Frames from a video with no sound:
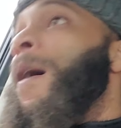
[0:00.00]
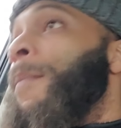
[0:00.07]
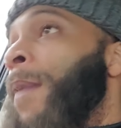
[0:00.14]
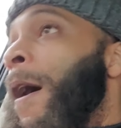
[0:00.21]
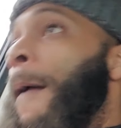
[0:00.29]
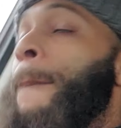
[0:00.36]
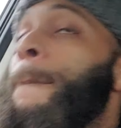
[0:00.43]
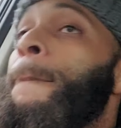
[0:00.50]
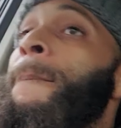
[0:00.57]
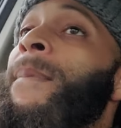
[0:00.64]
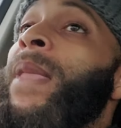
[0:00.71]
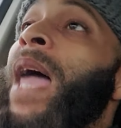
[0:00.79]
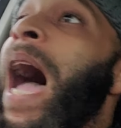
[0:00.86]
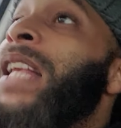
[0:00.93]
But
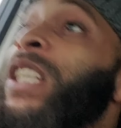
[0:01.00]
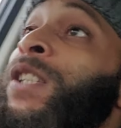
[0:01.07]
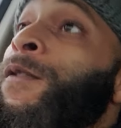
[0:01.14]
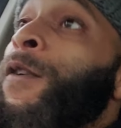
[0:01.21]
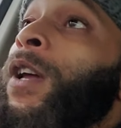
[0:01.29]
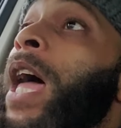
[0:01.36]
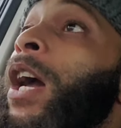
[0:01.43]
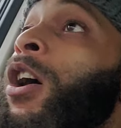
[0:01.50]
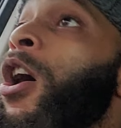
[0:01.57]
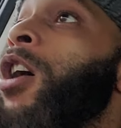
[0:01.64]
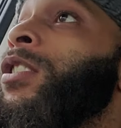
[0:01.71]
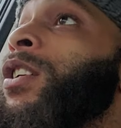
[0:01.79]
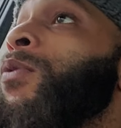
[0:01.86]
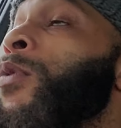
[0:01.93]
I just feel like
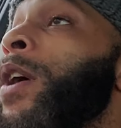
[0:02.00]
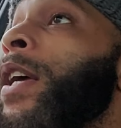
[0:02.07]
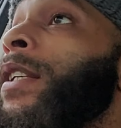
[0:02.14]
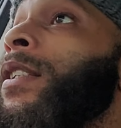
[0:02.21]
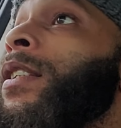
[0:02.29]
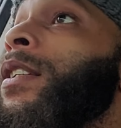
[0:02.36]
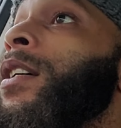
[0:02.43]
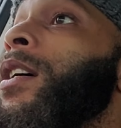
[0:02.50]
Carson Wentz,